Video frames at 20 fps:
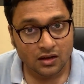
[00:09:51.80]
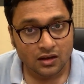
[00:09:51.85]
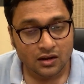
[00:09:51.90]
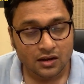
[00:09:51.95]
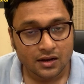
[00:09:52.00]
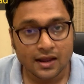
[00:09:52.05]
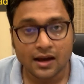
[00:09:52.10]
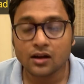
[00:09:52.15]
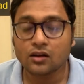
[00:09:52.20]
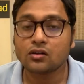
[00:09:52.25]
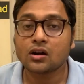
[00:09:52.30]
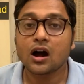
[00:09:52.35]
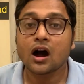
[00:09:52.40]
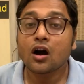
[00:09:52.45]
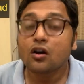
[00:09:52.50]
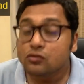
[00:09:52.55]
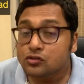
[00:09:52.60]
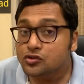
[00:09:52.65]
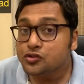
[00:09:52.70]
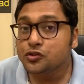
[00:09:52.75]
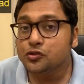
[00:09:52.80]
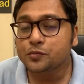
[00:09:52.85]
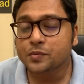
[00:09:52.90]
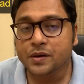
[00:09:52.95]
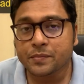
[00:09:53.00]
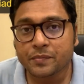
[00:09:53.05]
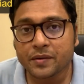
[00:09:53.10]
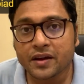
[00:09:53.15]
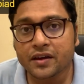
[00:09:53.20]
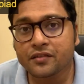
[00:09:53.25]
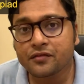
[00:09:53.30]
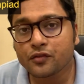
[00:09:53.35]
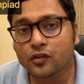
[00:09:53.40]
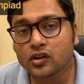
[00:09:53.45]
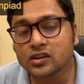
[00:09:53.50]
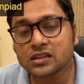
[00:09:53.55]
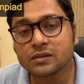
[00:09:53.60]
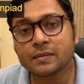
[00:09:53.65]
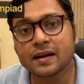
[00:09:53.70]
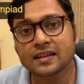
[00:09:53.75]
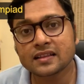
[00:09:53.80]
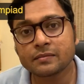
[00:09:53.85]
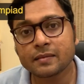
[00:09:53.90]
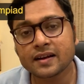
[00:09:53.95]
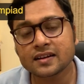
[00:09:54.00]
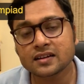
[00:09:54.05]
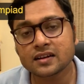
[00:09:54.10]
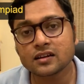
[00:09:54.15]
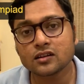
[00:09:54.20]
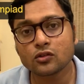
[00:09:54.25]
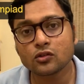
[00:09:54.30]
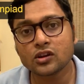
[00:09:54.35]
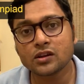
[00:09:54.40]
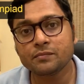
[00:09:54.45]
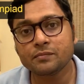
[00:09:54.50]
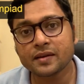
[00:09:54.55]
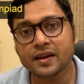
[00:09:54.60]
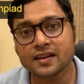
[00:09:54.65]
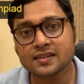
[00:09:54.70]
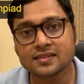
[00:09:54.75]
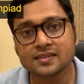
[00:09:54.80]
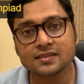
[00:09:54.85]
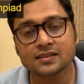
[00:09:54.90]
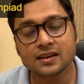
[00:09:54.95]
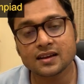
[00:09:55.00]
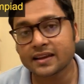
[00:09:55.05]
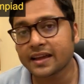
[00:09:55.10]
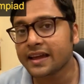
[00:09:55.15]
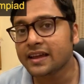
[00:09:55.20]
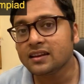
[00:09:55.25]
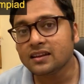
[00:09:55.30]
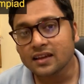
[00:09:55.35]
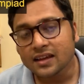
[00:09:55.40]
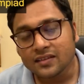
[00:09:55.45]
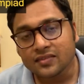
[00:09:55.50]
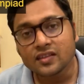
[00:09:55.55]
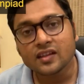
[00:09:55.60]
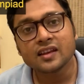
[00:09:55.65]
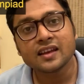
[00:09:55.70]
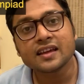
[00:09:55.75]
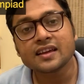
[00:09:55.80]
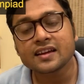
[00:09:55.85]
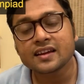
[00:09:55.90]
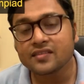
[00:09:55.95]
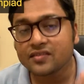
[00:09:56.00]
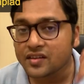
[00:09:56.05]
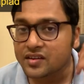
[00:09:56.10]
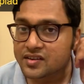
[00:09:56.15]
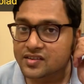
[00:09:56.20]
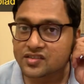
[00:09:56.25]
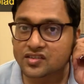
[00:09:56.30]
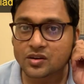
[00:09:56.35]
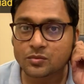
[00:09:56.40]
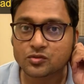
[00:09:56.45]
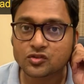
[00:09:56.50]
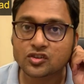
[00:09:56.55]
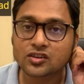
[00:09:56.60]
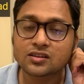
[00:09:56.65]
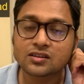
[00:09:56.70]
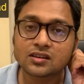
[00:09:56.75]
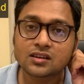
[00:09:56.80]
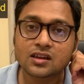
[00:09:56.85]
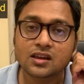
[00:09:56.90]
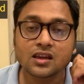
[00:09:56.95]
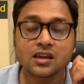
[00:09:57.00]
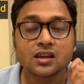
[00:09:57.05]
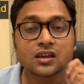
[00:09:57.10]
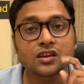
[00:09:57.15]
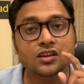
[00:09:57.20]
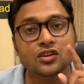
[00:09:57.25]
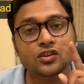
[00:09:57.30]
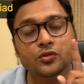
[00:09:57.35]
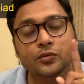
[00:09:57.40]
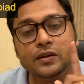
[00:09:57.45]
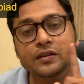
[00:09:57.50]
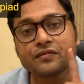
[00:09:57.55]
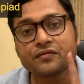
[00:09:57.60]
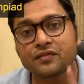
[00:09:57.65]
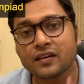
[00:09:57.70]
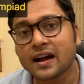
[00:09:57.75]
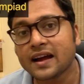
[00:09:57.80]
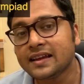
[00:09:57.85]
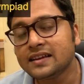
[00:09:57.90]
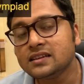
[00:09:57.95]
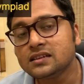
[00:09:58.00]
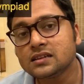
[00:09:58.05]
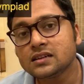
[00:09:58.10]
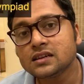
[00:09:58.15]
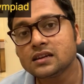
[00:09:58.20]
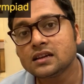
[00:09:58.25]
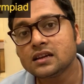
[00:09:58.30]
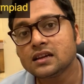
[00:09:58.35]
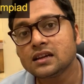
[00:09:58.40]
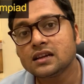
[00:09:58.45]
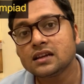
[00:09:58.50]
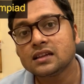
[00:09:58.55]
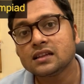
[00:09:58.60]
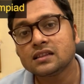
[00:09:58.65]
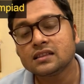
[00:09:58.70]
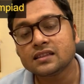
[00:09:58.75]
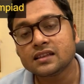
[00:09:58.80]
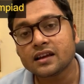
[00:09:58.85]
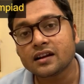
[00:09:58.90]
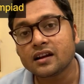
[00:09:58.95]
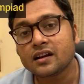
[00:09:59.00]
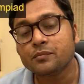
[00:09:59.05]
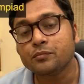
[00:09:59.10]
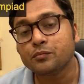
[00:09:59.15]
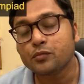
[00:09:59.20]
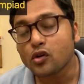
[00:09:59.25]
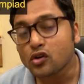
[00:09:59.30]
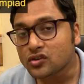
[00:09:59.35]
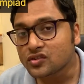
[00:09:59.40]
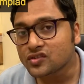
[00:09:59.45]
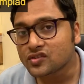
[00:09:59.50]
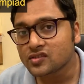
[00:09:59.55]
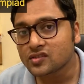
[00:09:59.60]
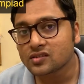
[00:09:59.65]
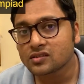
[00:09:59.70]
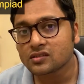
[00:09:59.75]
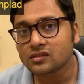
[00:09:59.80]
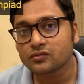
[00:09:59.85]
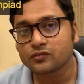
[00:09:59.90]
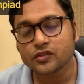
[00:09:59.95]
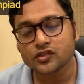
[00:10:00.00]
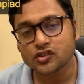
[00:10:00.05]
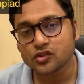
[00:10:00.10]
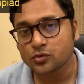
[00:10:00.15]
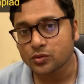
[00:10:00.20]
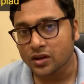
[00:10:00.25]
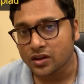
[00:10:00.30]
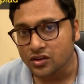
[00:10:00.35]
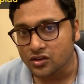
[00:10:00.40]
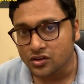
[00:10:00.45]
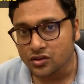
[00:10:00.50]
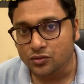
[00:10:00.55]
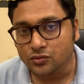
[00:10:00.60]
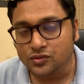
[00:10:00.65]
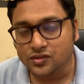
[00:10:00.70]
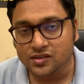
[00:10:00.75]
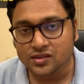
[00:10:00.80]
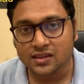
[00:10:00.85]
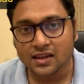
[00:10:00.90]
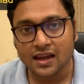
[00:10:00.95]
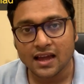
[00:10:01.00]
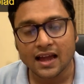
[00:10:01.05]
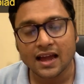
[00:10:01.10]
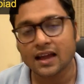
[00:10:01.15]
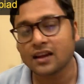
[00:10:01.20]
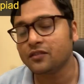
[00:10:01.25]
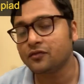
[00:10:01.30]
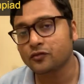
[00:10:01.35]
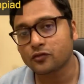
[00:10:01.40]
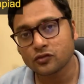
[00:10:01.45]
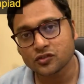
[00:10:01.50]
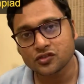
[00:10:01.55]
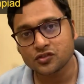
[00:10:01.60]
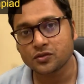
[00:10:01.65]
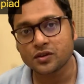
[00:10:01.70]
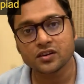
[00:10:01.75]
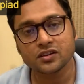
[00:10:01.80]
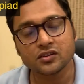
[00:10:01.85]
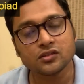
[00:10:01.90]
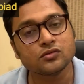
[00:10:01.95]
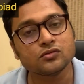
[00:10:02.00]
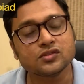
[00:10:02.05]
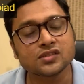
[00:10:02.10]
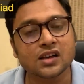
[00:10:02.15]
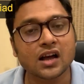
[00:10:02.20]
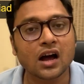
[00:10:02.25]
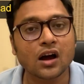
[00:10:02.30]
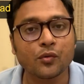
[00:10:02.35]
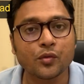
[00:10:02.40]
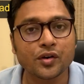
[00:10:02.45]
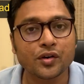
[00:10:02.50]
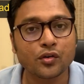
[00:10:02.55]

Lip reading: Now, how do you prepare for the mathematical Olympiads? Again, in the link in the description, you will find there are books which you can use. And of course, you can use our